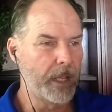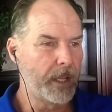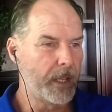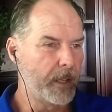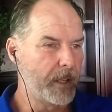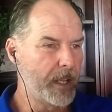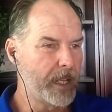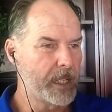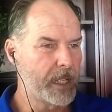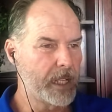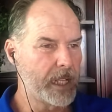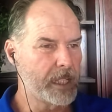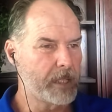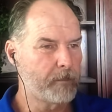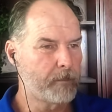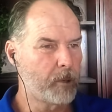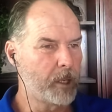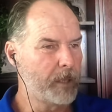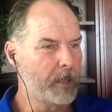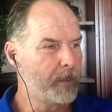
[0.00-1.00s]
And that's a
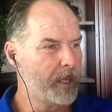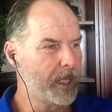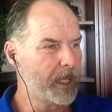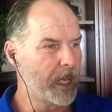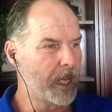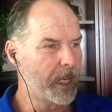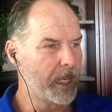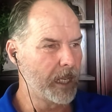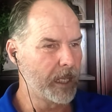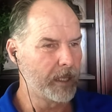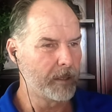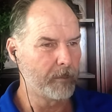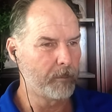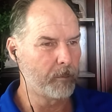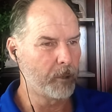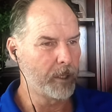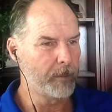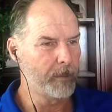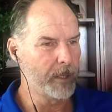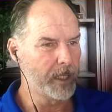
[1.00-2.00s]
pretty
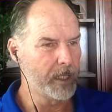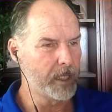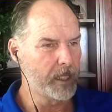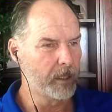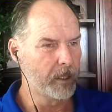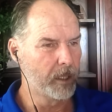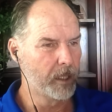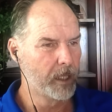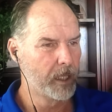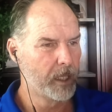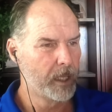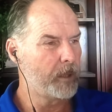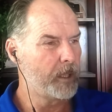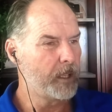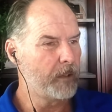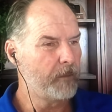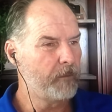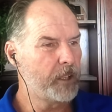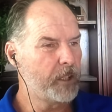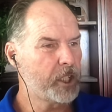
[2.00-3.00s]
big deal.
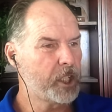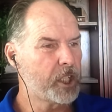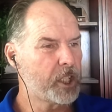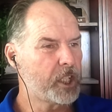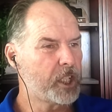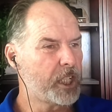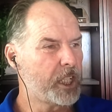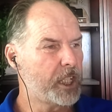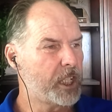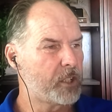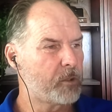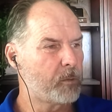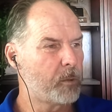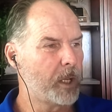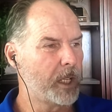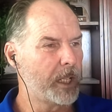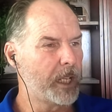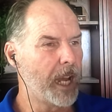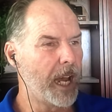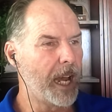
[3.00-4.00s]
The efficiency is
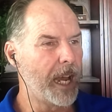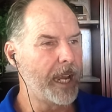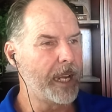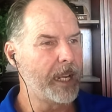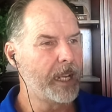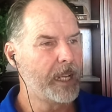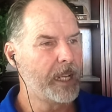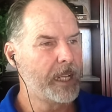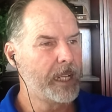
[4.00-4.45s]
really high.